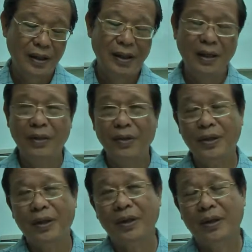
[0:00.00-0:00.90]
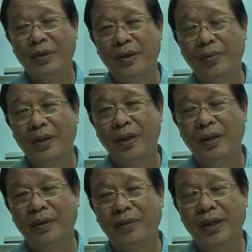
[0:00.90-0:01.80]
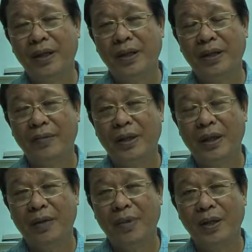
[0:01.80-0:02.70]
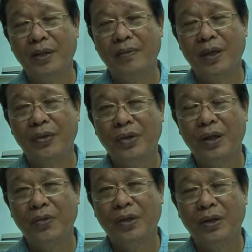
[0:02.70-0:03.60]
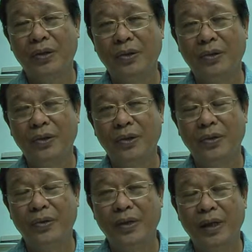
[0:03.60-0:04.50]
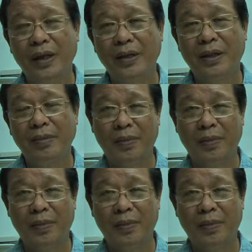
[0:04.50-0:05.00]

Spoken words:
In other words, the Buddha wonders if there are among the monks anyone who knows the answer,